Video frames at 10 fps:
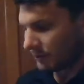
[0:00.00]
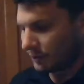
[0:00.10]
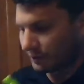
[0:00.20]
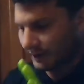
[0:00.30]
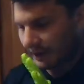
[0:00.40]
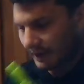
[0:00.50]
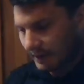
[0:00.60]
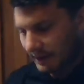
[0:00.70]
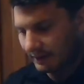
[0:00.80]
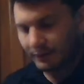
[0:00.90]

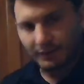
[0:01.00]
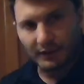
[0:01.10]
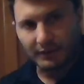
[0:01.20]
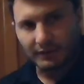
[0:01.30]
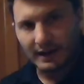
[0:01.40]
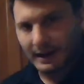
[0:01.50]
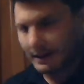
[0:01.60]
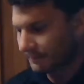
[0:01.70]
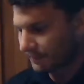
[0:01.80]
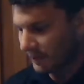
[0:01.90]
using this first
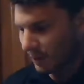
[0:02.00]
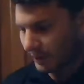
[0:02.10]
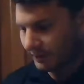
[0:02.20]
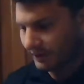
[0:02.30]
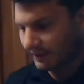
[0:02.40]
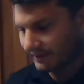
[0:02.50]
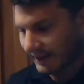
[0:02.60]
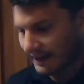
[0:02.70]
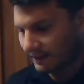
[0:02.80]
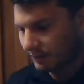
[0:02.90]
side. Once this
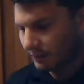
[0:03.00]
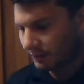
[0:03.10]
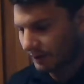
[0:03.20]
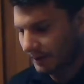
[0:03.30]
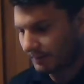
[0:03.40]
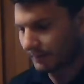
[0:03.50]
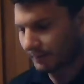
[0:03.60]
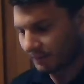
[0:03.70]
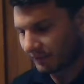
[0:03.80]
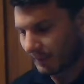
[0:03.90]
side is used up,
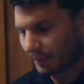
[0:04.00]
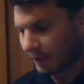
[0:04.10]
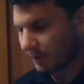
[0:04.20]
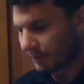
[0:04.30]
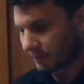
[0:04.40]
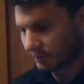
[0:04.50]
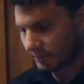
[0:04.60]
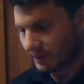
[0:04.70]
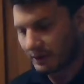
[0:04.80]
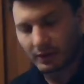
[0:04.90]
flip it over
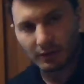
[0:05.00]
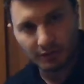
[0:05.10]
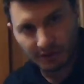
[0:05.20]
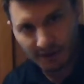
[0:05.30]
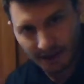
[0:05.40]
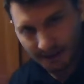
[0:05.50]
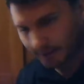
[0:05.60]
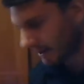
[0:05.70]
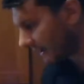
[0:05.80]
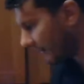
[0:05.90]
and you can use this clean
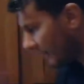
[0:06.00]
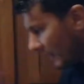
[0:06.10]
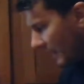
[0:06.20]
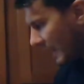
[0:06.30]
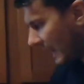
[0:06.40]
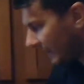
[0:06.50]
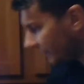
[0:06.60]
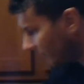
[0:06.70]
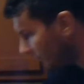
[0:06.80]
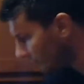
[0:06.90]
side. I
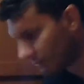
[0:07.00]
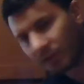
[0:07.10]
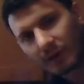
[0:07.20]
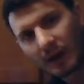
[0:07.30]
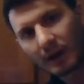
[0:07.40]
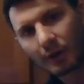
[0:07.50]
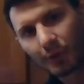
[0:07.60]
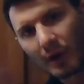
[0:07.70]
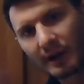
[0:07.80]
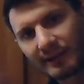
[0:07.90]
like to use a
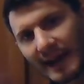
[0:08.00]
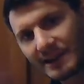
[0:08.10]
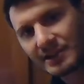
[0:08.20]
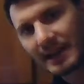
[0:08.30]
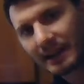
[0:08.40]
crosshatch